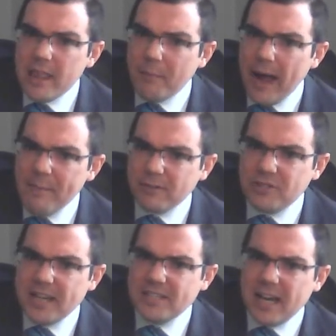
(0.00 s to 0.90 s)
The Bible
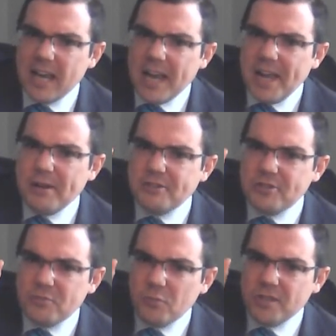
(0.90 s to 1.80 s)
says that he
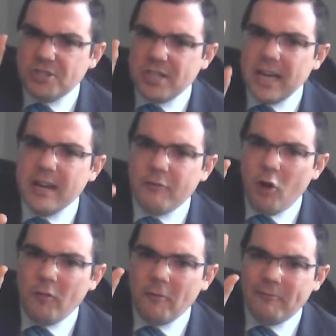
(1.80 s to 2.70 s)
was seen of
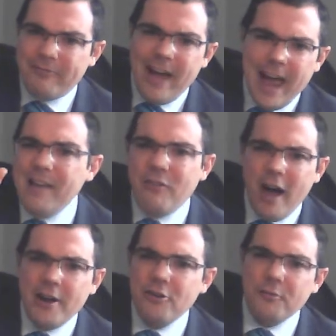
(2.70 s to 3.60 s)
over
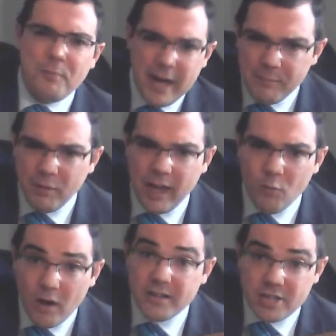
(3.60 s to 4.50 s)
500 people
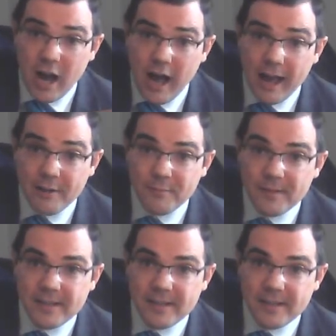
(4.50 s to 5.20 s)
at one time.